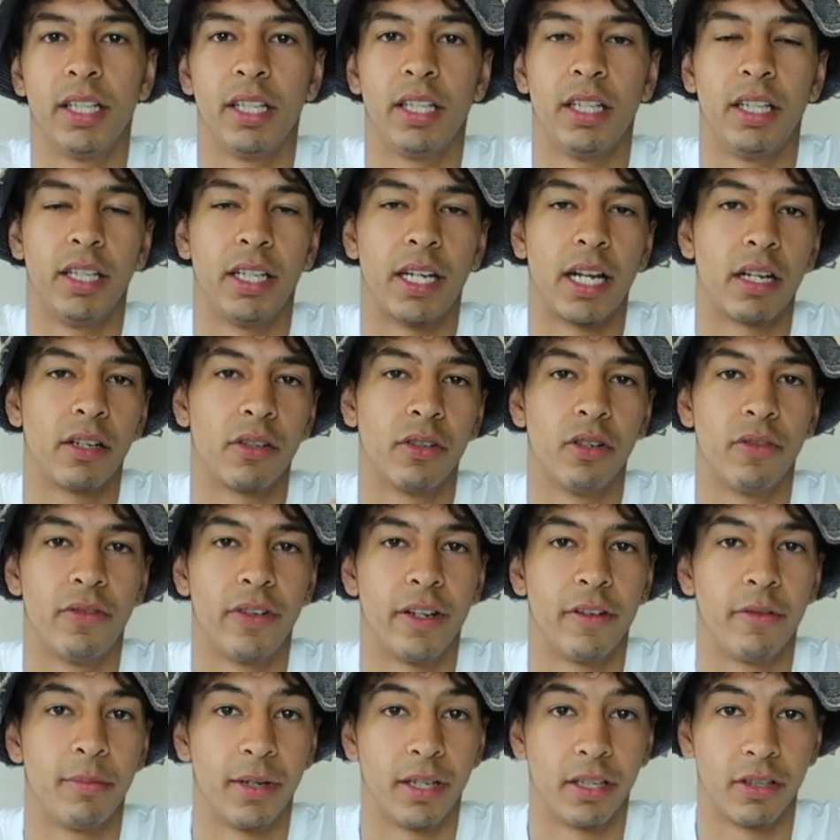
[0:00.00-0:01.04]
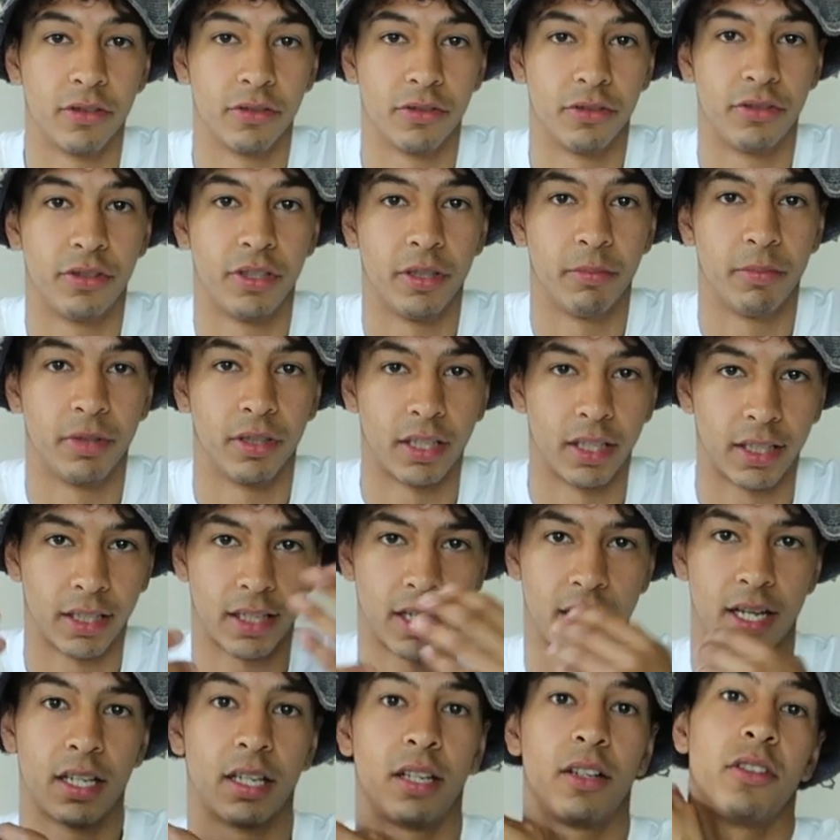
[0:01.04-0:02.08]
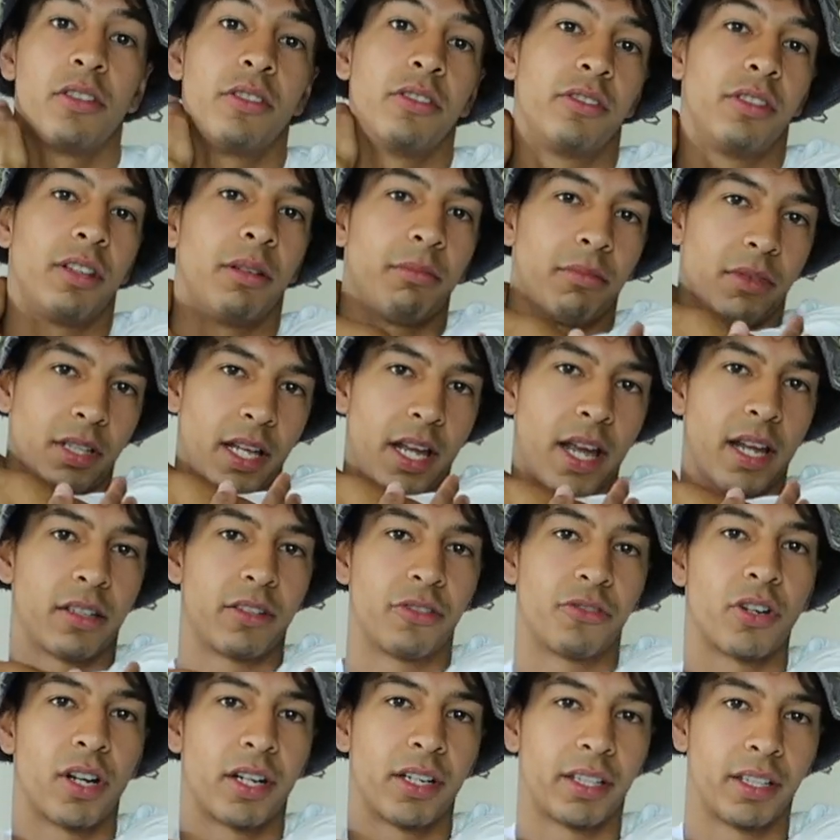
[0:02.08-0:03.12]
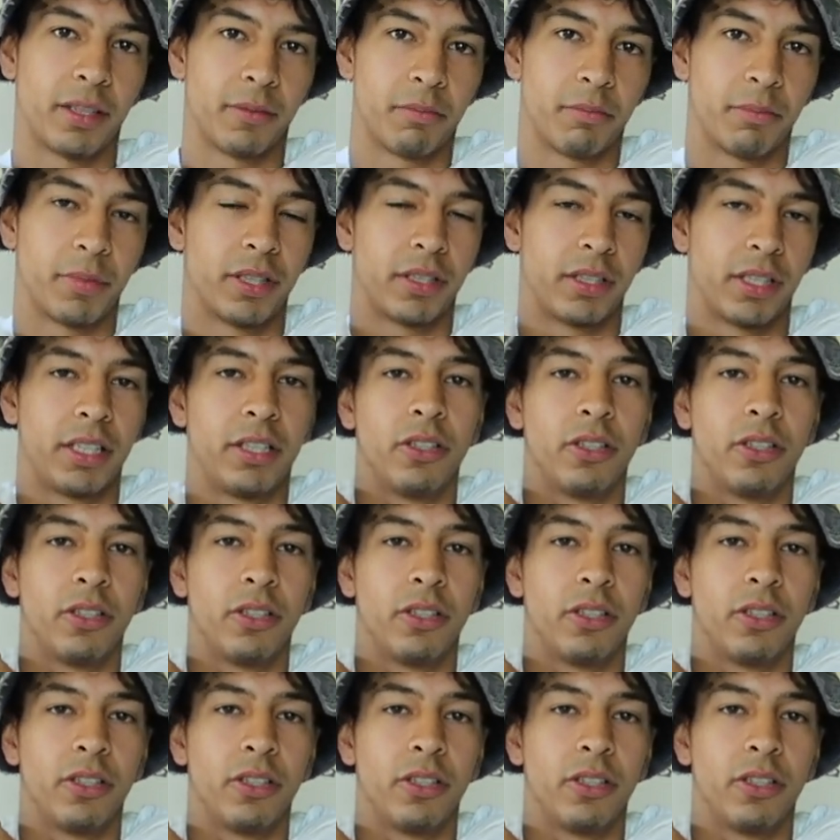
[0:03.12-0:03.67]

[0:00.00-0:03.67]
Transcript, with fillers: and I don't know if everybody goes to the gym, but like I go to the gym and actually try to get bigger.